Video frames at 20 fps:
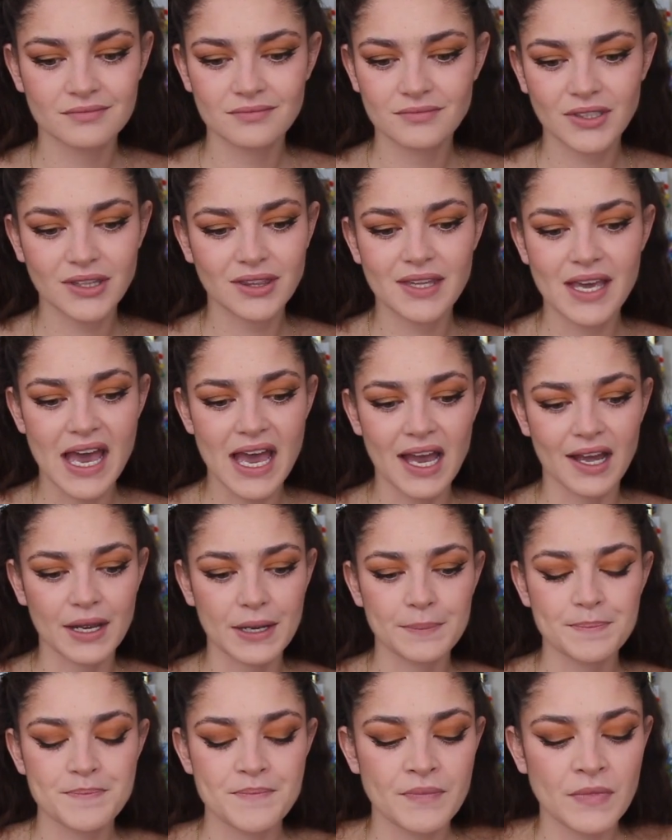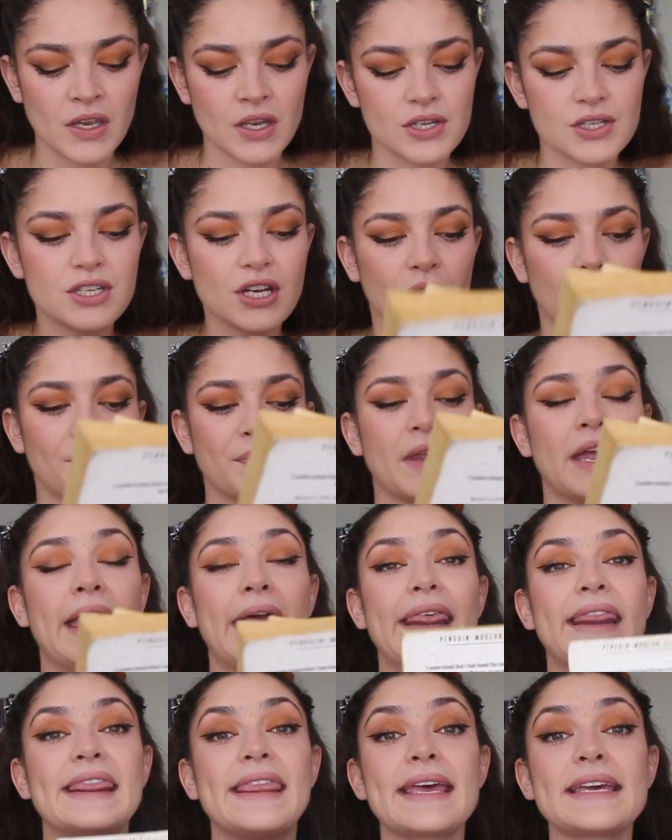what the heck? So,
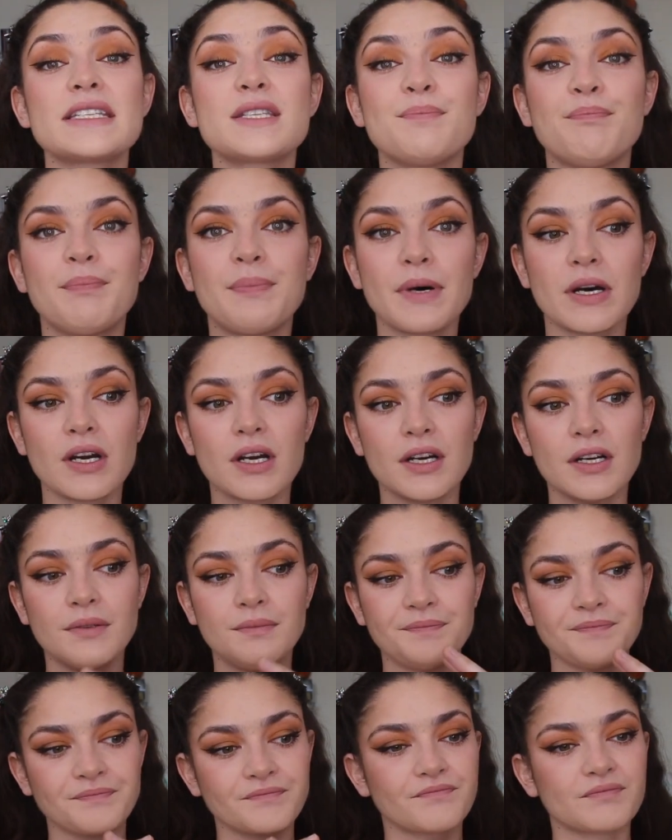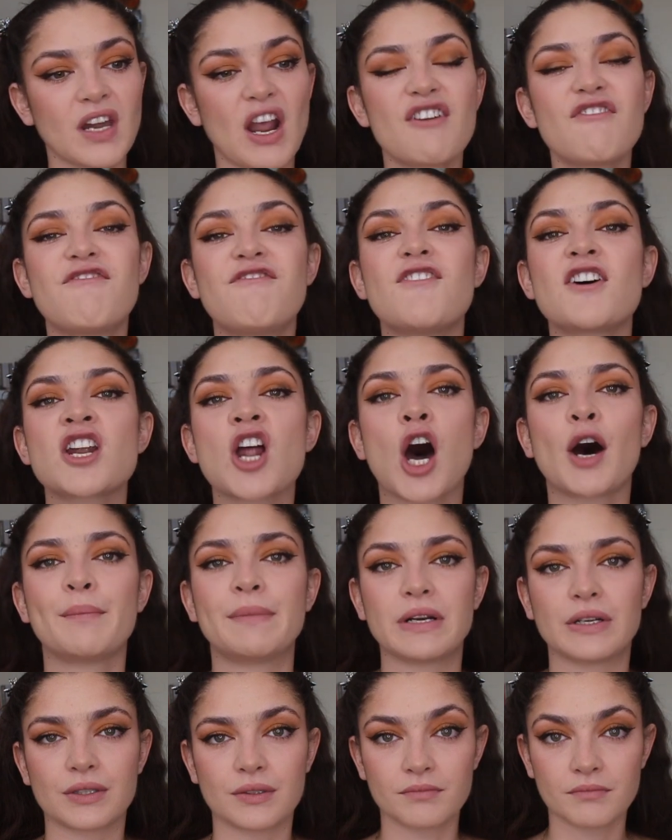this book,
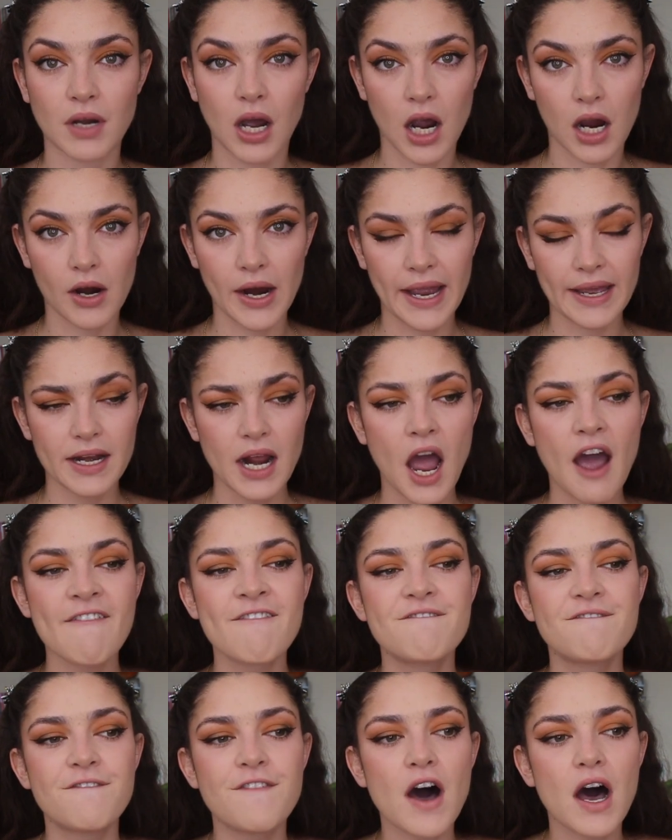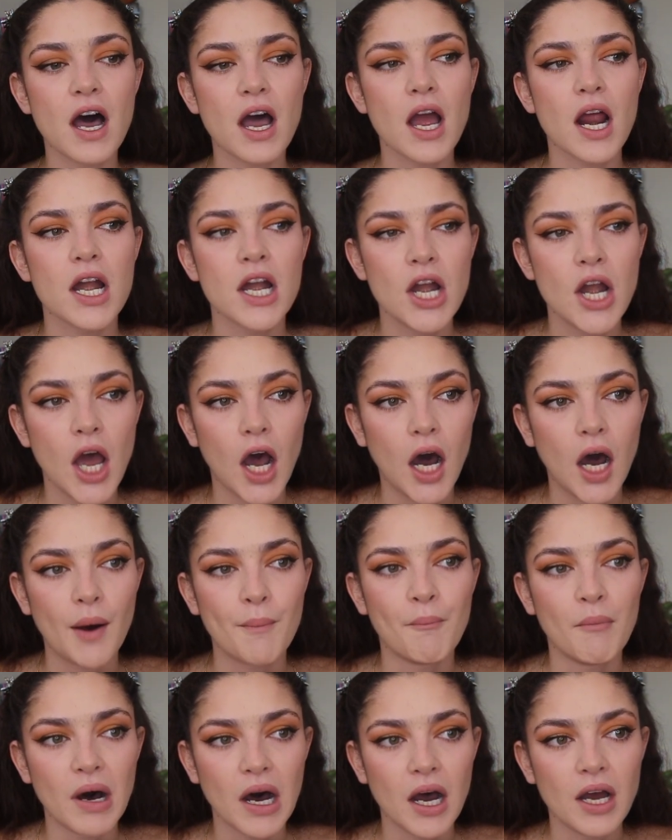phenomenal, all right?
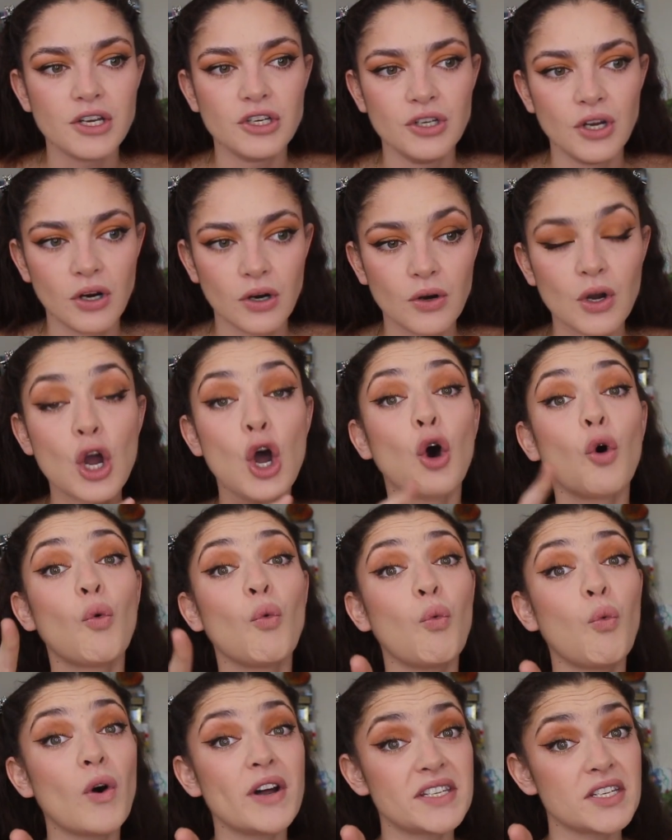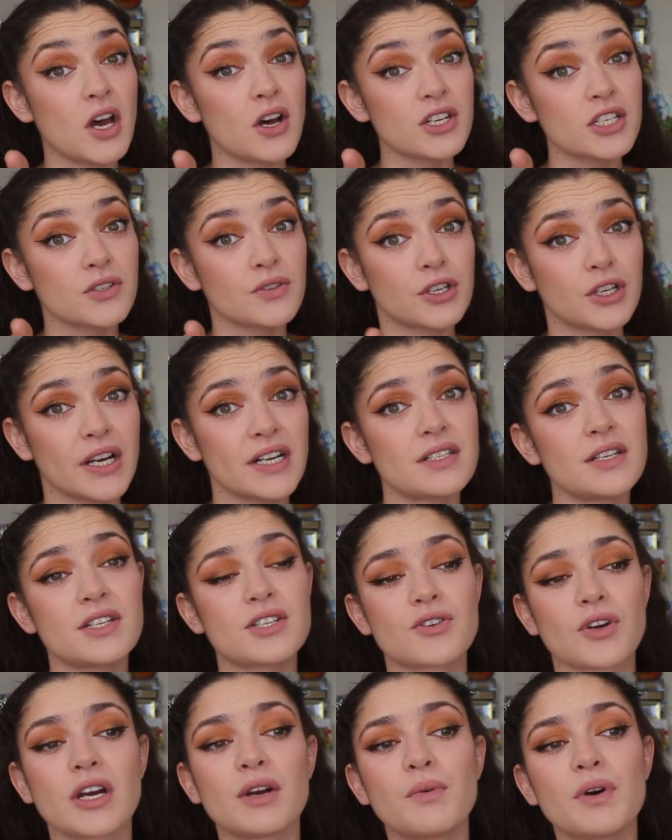Phenomenal. What's also a crazy
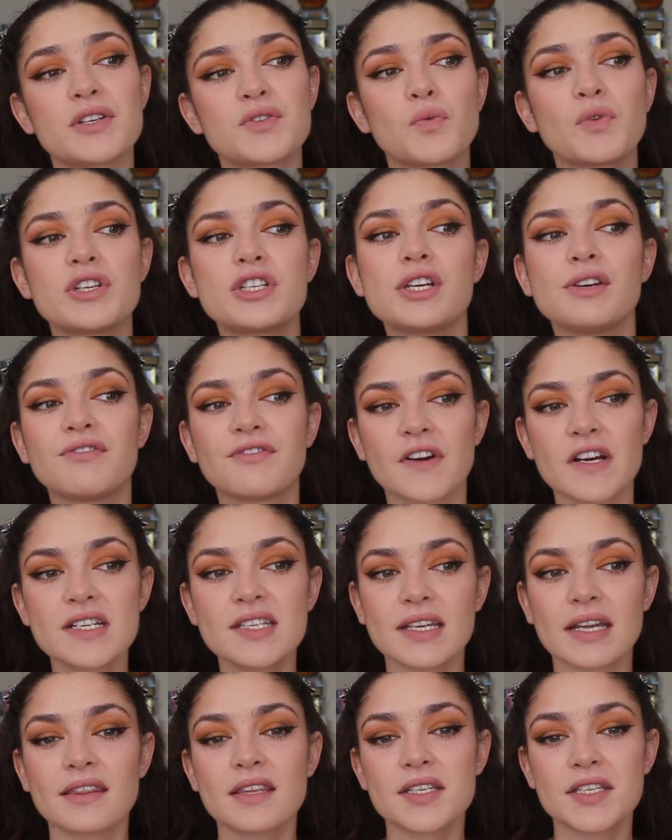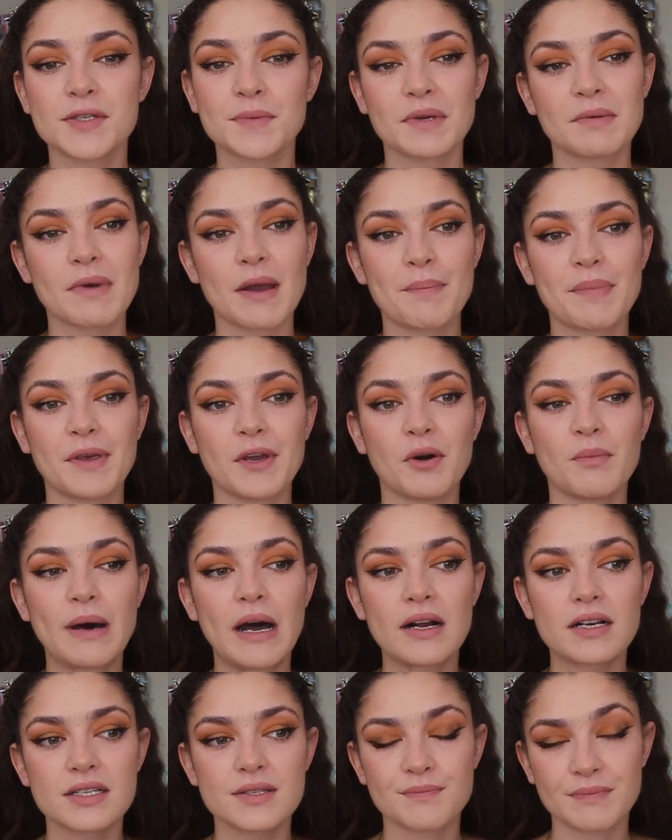story was when she first sent this to me in my P.O.
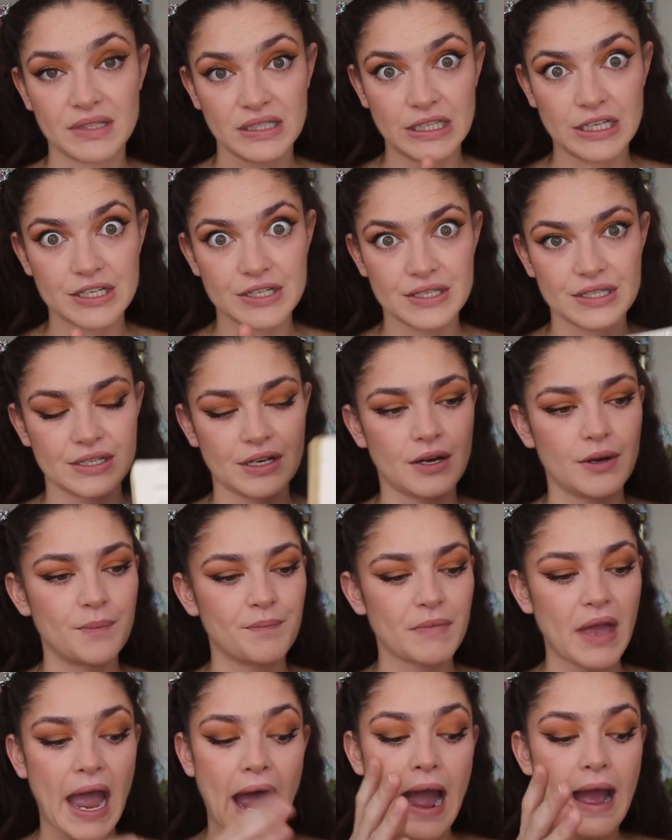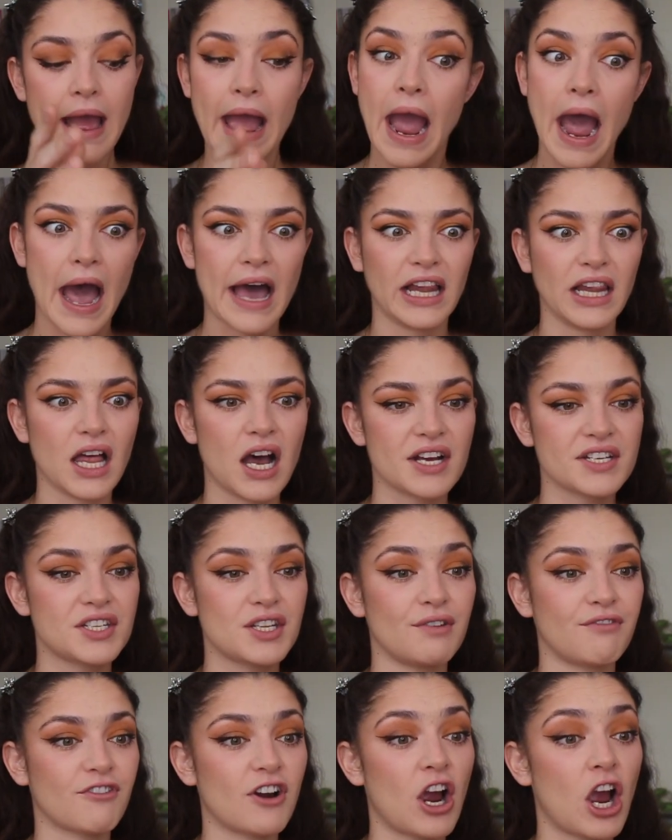box years ago, I lost
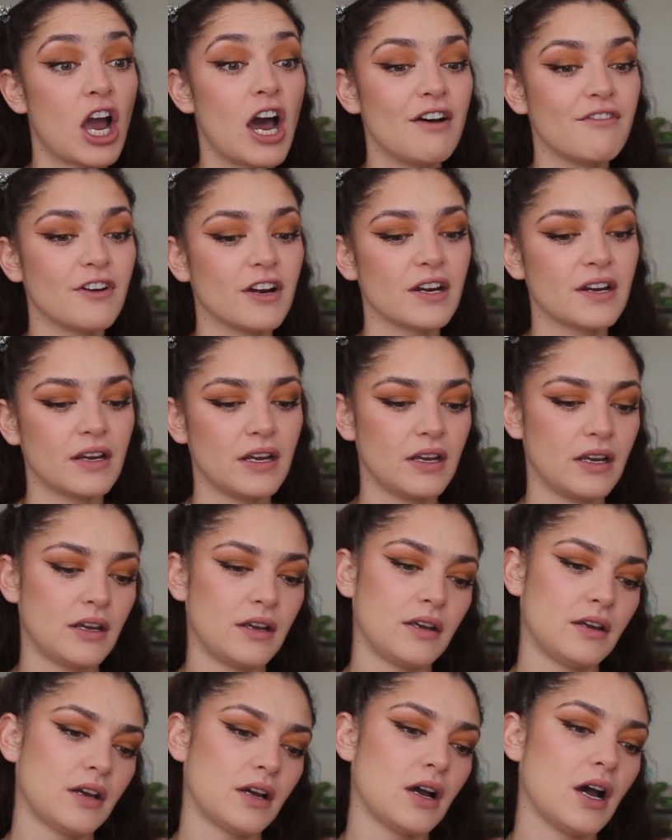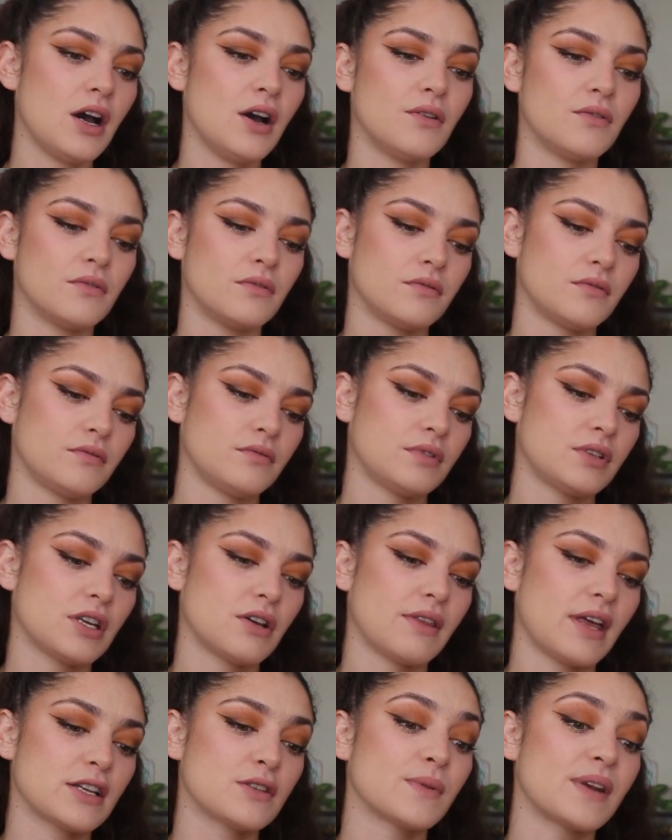the front cover. Oh, so
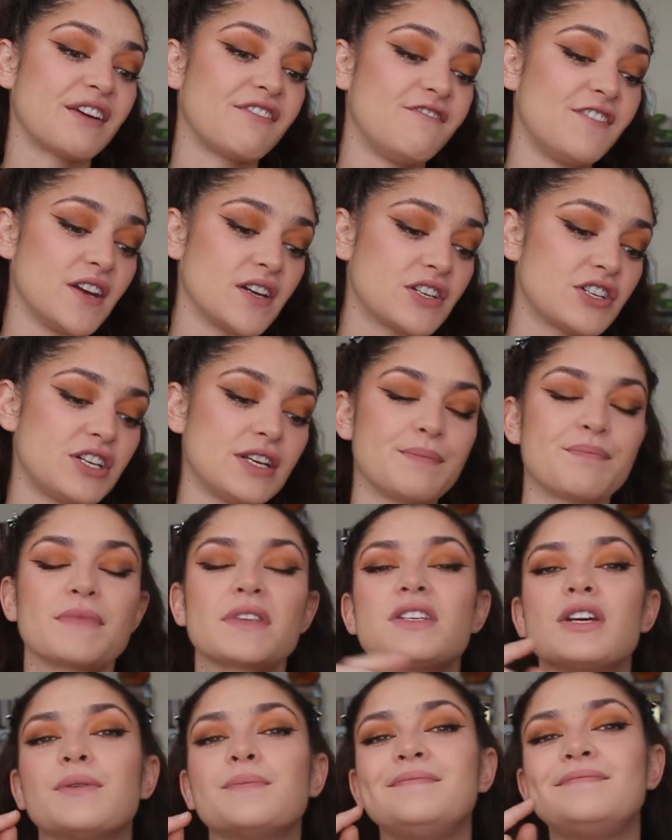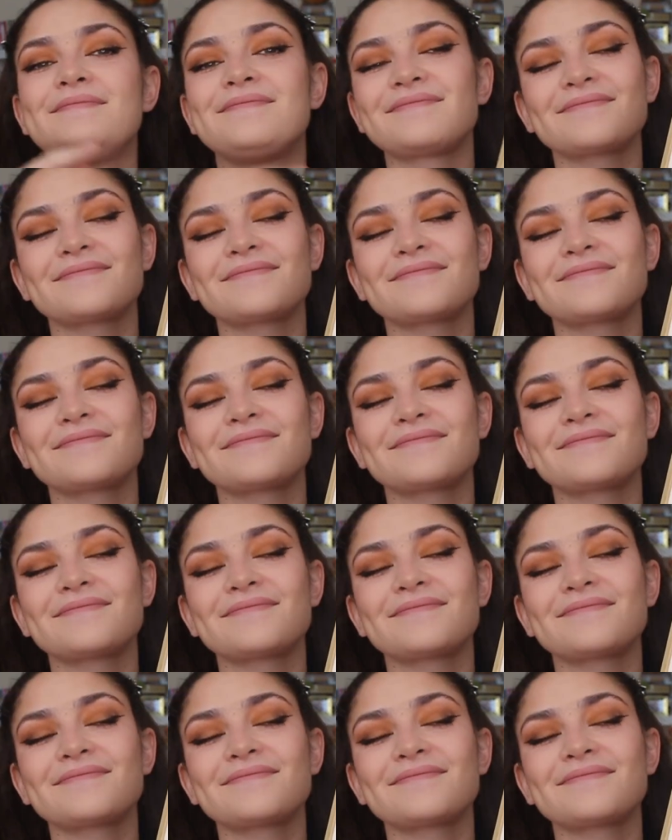that's when I finished it. So